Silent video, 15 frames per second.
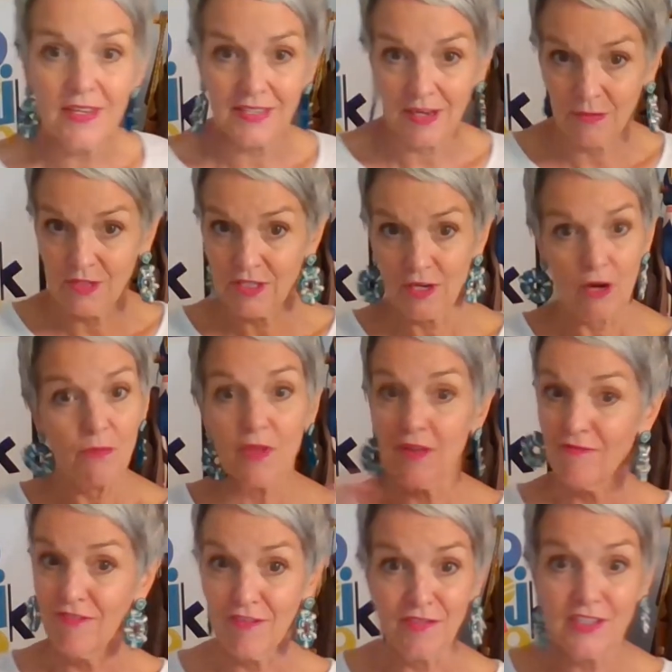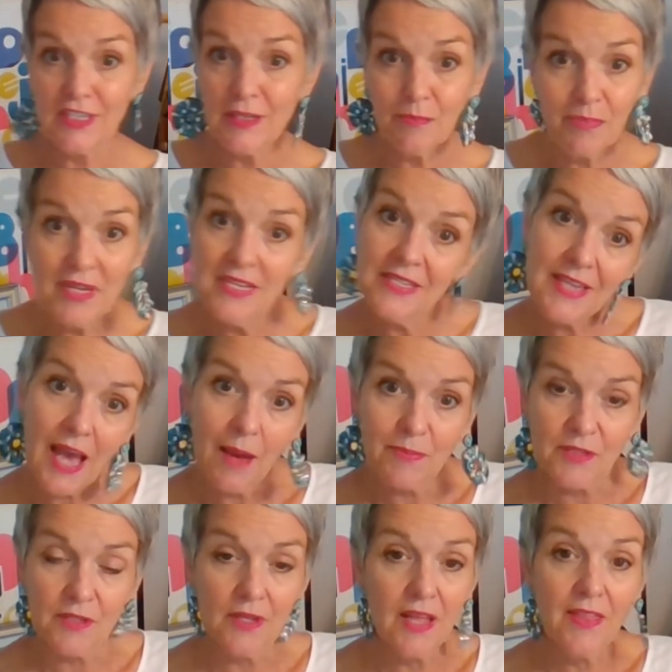this. I would start with a fifteen piece
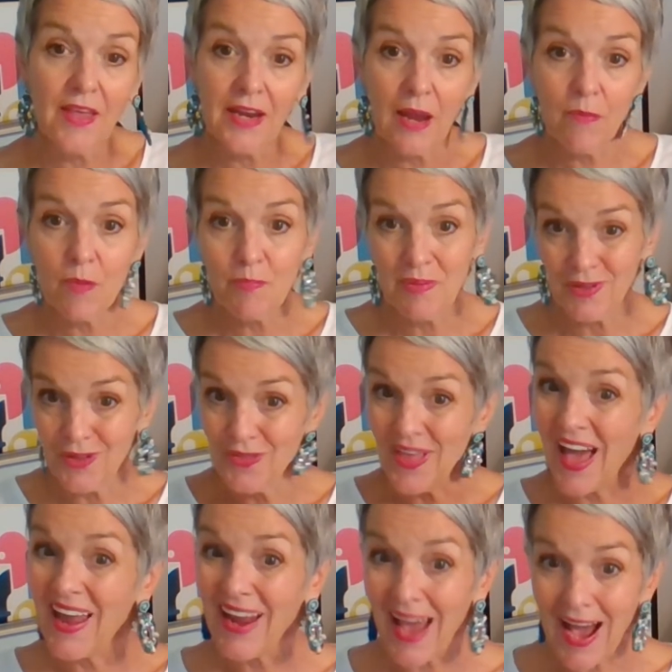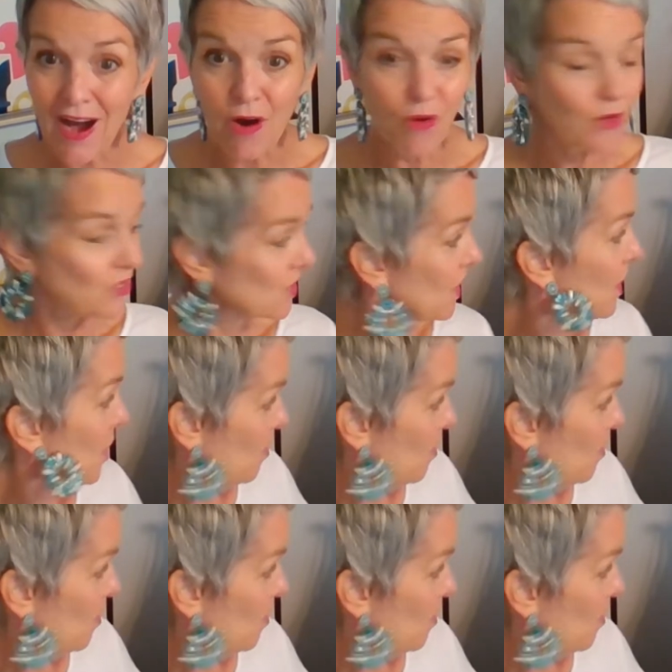capsule and then I would build that out